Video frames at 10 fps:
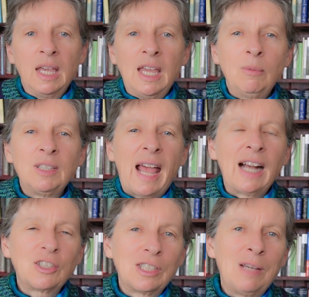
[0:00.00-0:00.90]
It was
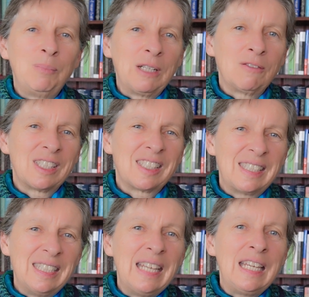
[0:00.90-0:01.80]
actually a bit of a
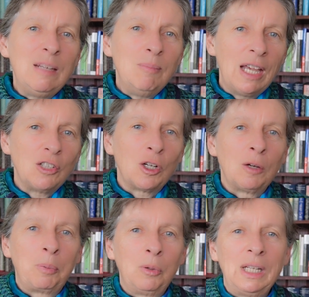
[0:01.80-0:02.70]
sneaky measure
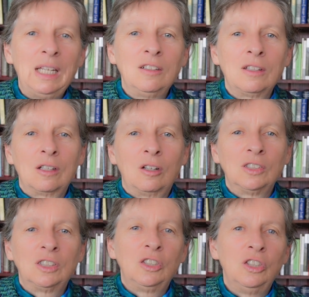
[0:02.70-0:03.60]
put into the
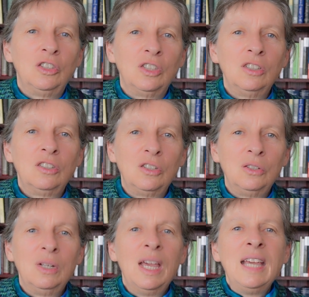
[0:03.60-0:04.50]
Constitution to